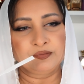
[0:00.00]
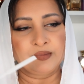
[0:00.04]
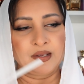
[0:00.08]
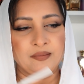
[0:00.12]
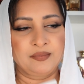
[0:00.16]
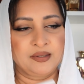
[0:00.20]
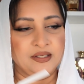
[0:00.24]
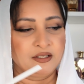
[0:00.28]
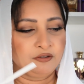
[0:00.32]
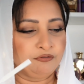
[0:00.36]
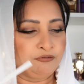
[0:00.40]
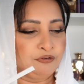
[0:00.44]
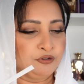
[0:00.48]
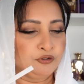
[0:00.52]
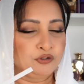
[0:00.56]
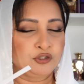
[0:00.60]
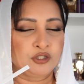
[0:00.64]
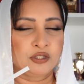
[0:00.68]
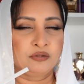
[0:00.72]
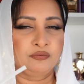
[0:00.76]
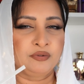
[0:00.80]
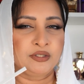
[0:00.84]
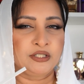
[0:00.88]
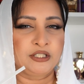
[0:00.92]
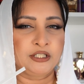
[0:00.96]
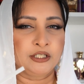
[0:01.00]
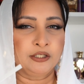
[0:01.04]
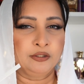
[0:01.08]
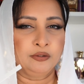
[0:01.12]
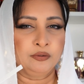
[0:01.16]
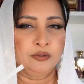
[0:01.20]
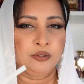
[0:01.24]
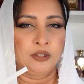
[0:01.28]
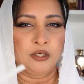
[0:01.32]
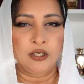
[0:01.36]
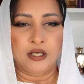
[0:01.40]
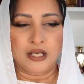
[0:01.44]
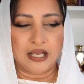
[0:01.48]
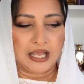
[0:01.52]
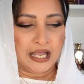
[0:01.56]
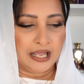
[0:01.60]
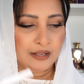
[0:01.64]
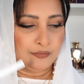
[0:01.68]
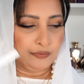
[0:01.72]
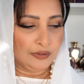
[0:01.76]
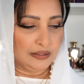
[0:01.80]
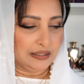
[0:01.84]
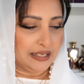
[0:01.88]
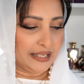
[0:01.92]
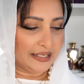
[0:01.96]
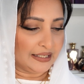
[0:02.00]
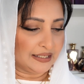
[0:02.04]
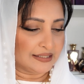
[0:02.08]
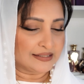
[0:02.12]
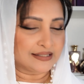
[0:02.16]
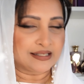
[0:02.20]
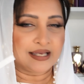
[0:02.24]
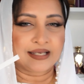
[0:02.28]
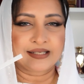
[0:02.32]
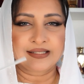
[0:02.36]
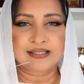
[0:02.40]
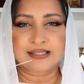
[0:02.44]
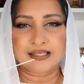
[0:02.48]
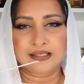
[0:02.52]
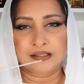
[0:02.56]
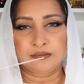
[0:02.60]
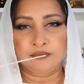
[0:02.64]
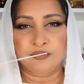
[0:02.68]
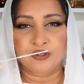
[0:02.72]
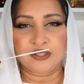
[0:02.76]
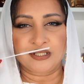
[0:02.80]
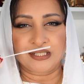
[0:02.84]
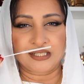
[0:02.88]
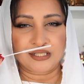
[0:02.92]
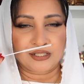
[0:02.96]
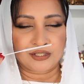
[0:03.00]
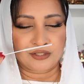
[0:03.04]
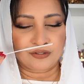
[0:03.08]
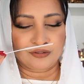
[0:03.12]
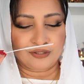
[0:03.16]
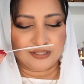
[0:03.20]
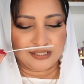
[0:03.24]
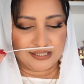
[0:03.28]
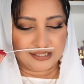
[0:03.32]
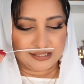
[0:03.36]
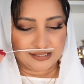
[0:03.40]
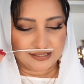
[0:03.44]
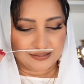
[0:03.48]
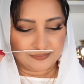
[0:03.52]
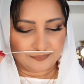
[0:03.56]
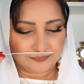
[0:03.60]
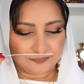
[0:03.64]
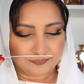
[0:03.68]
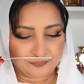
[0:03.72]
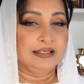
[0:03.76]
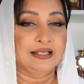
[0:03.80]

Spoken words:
Maybe in a future video, I will like assign celebrities to these.